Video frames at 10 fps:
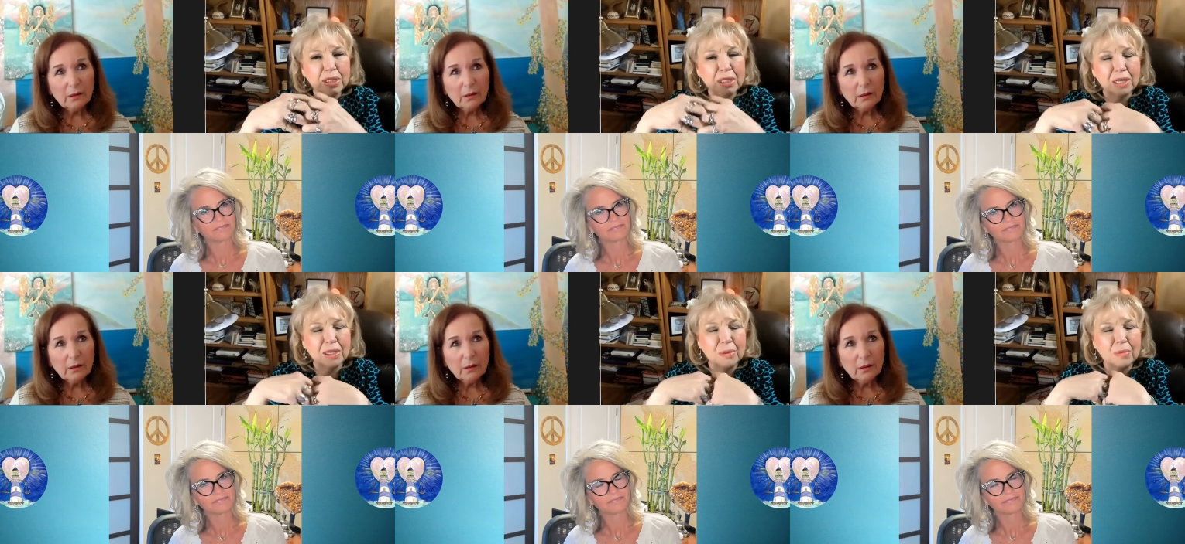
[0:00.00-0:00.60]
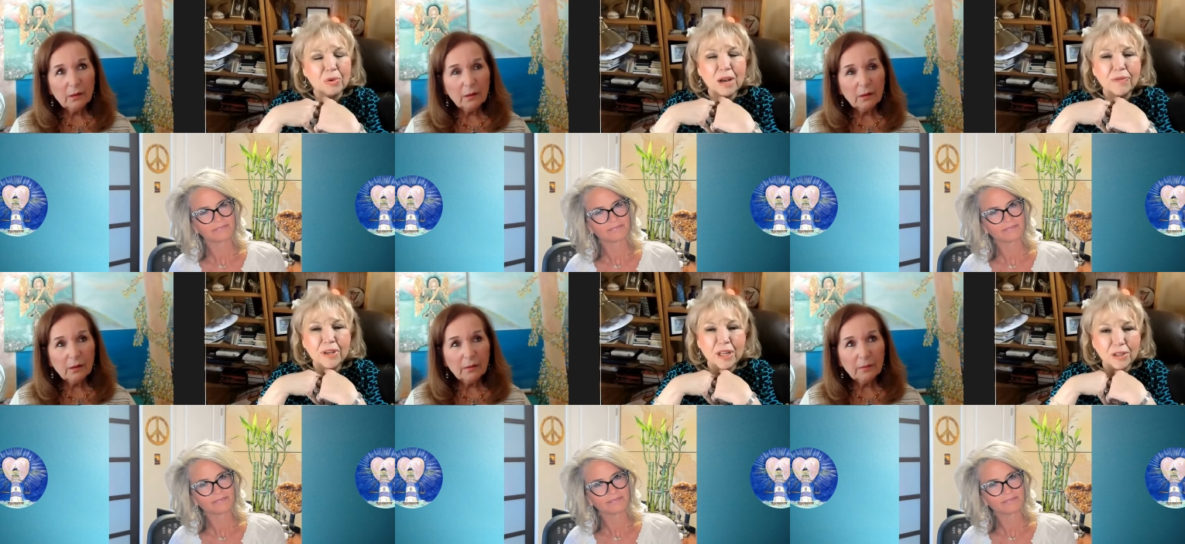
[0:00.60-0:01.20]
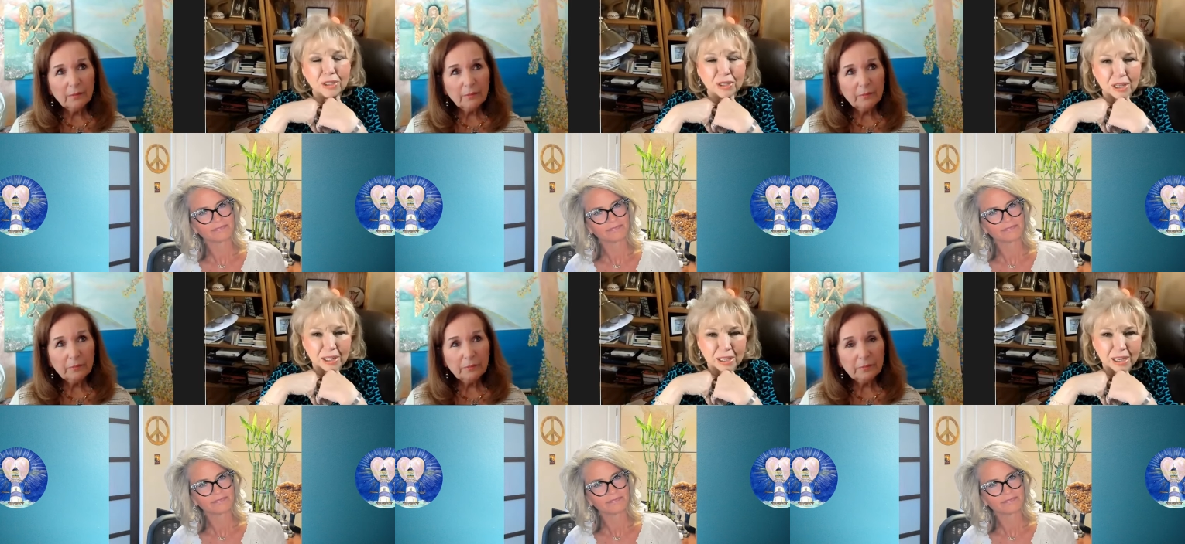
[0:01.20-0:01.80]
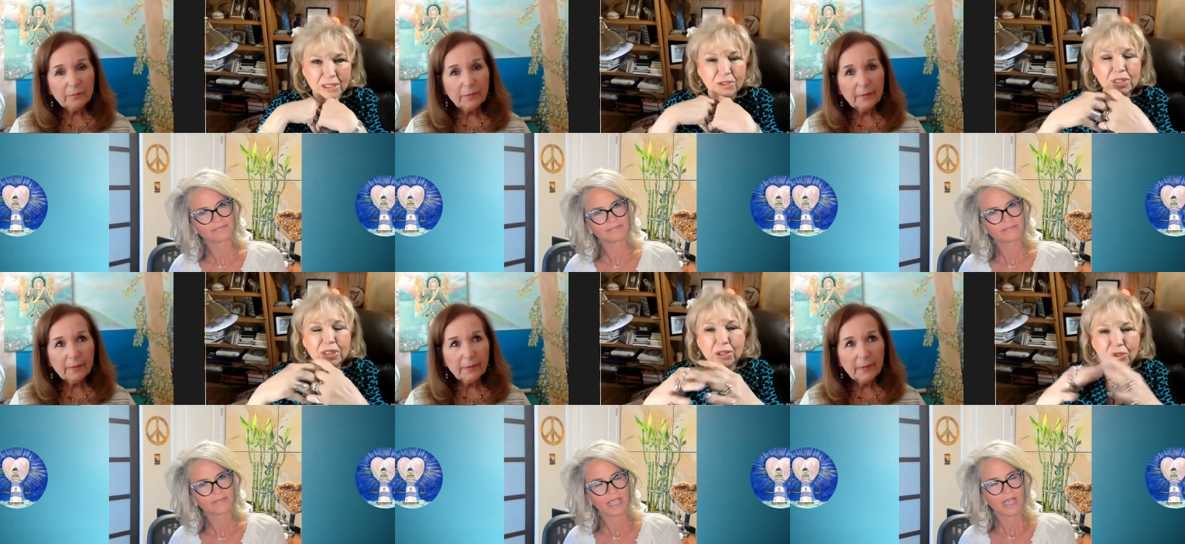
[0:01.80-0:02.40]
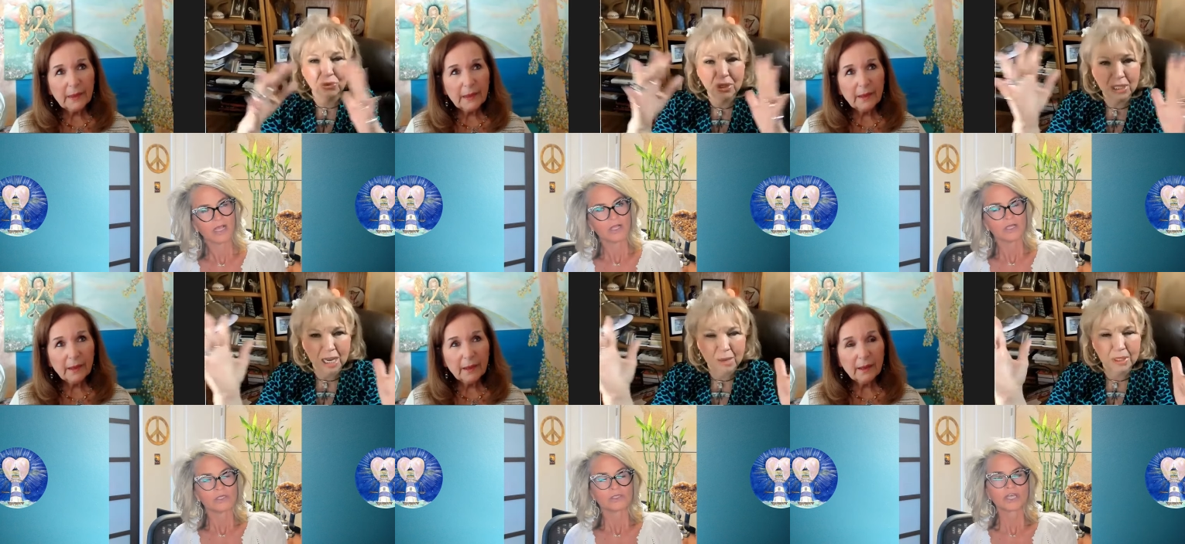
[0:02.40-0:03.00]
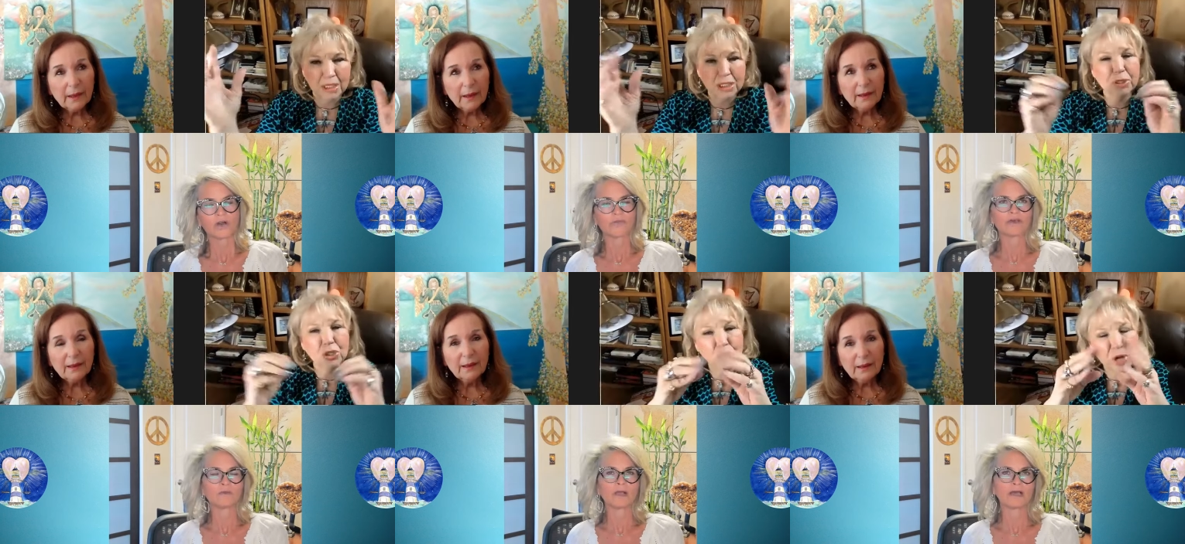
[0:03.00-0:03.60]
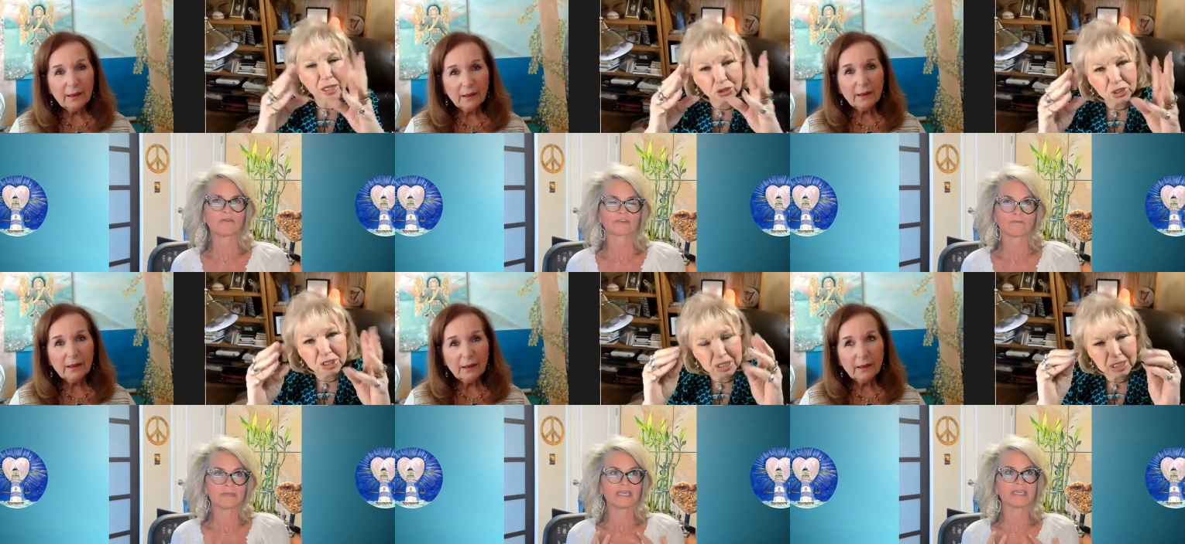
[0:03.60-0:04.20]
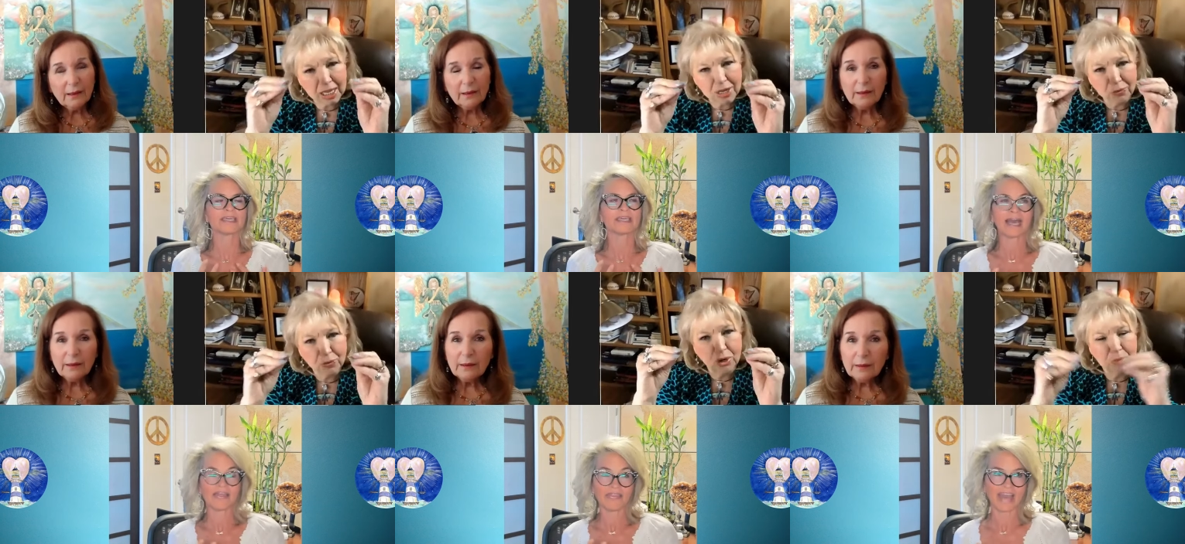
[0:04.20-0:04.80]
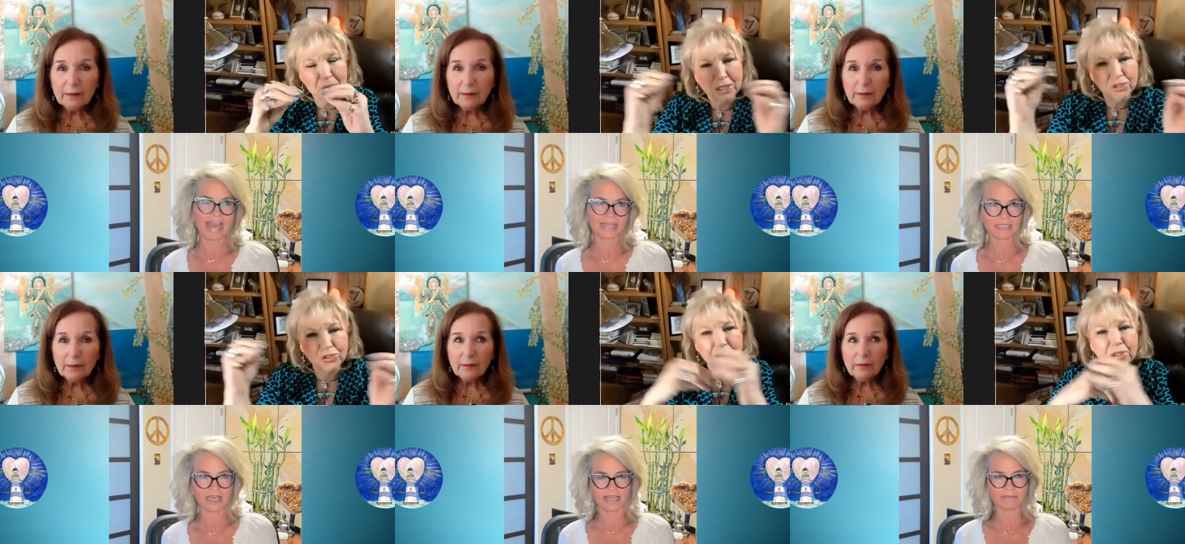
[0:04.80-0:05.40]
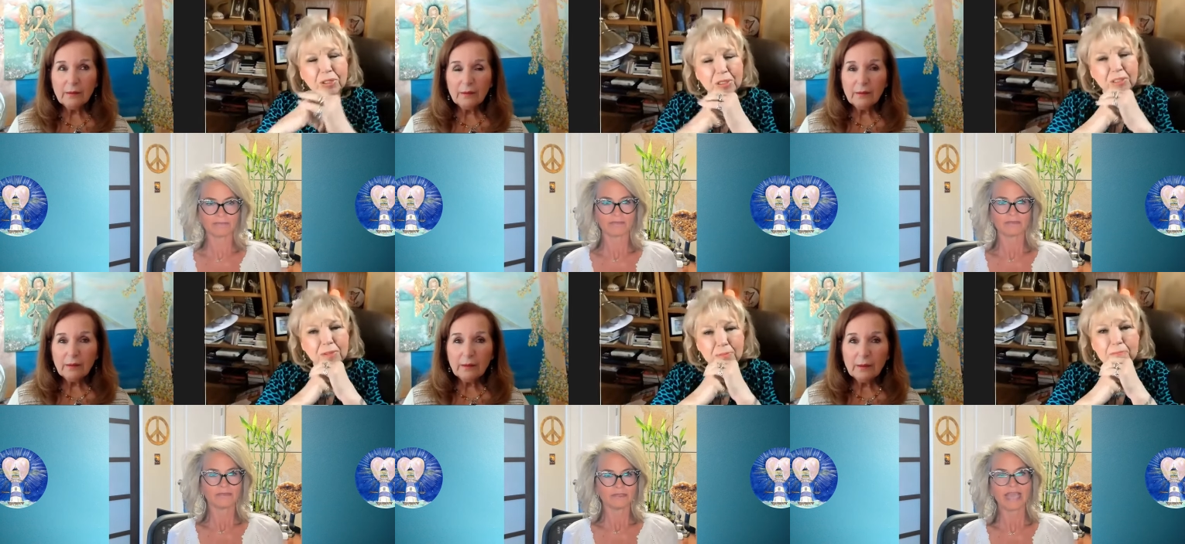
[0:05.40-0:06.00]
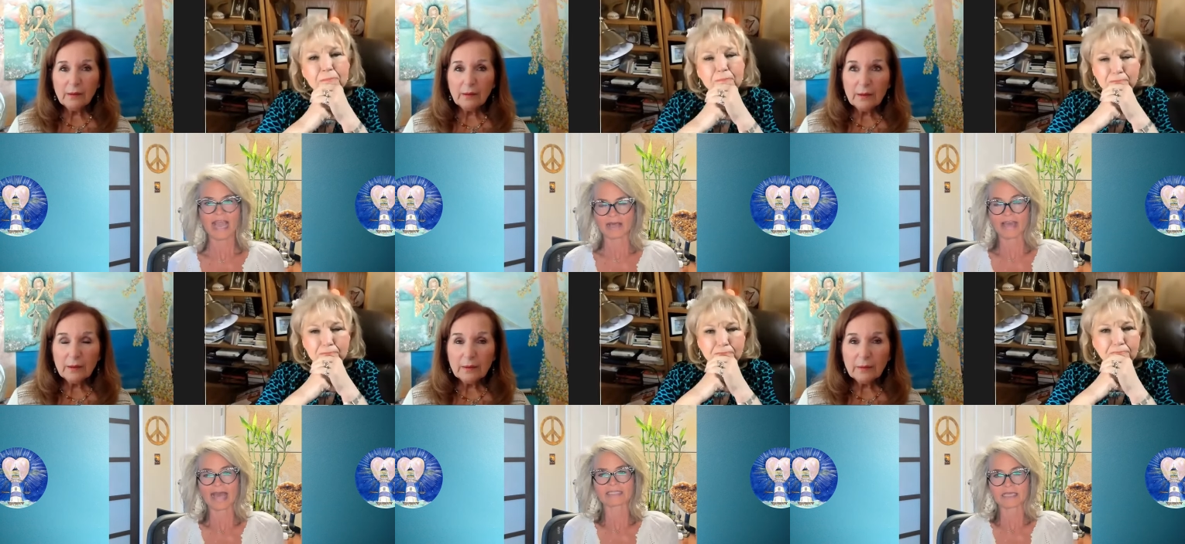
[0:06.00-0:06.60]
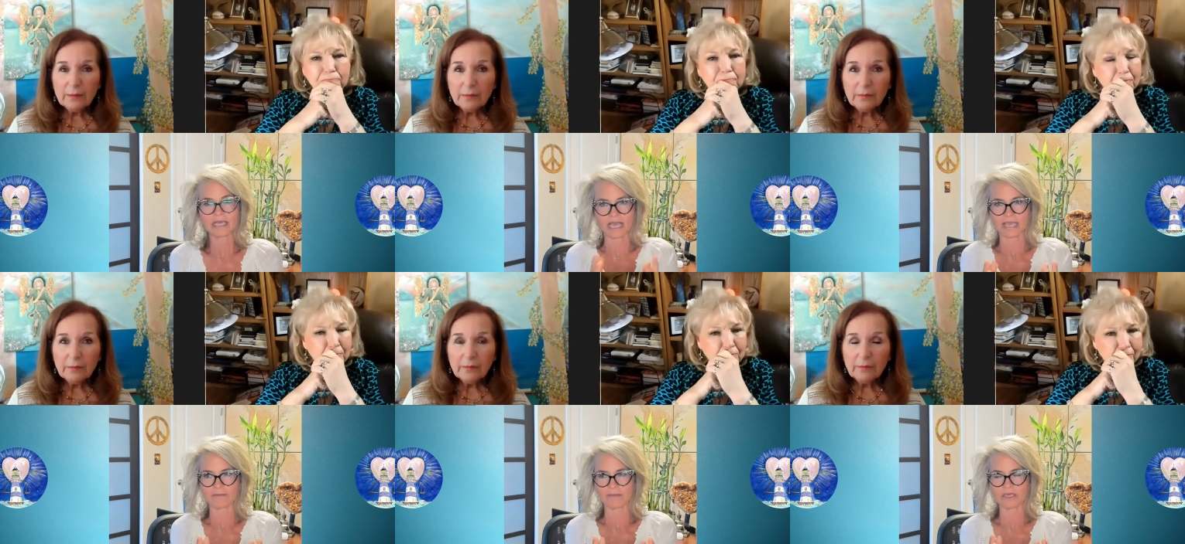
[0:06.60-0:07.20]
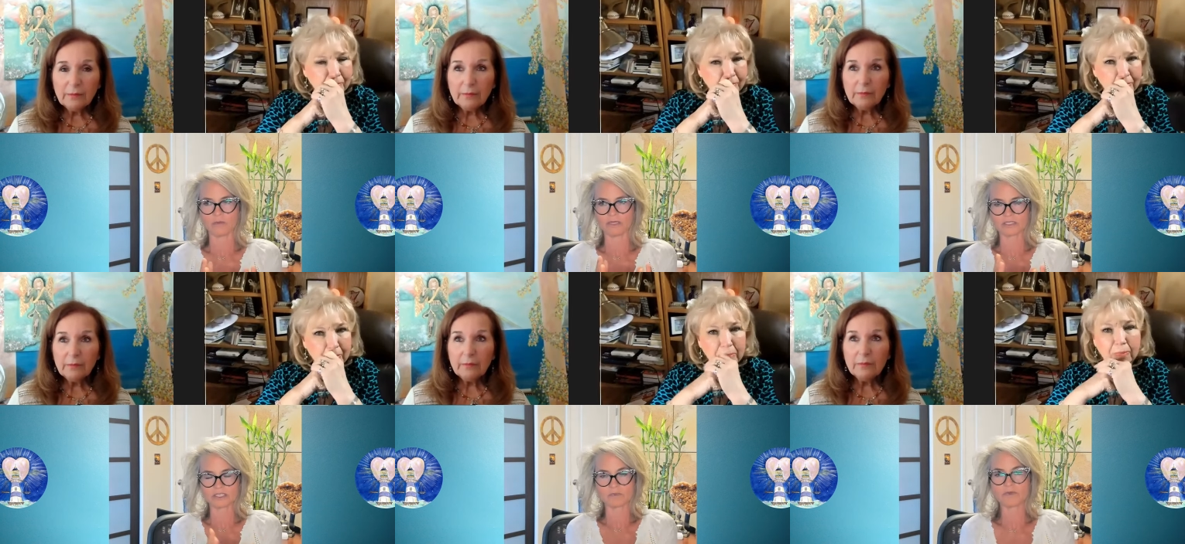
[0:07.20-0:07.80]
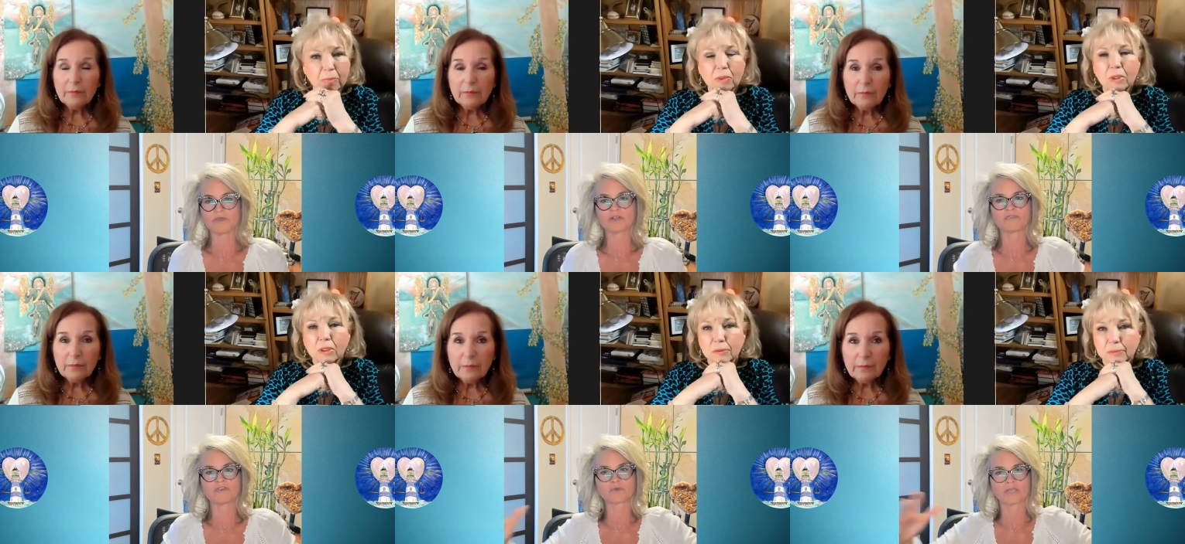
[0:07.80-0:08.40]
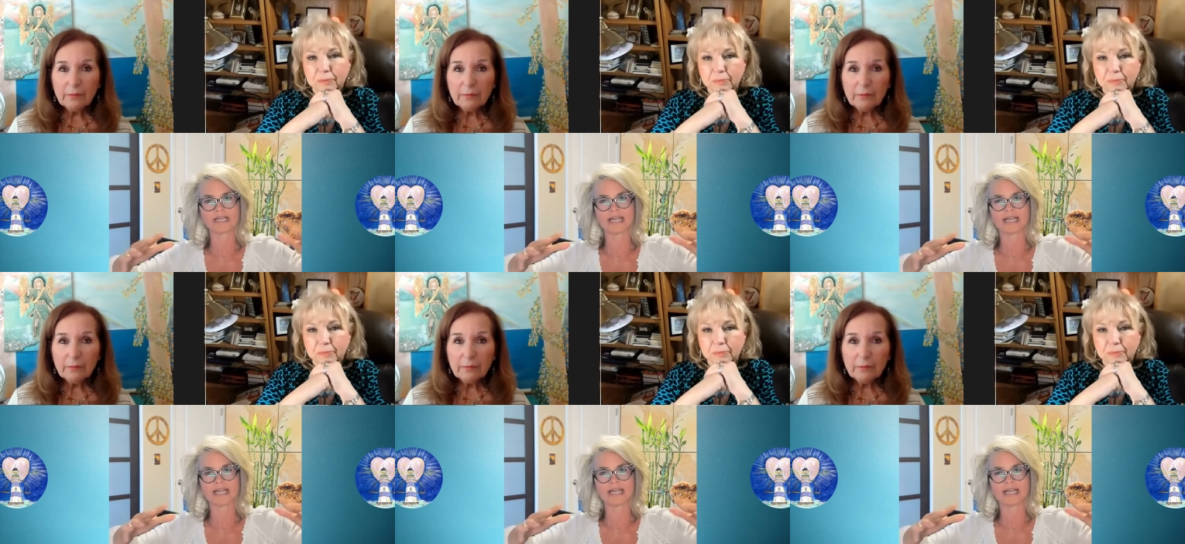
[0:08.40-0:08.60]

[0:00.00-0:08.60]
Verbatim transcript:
Speaker 1: did um, Raphael look like? I know you said the green. So the what for me like at that time,
Speaker 2: yeah, yeah, that time it was this beautiful green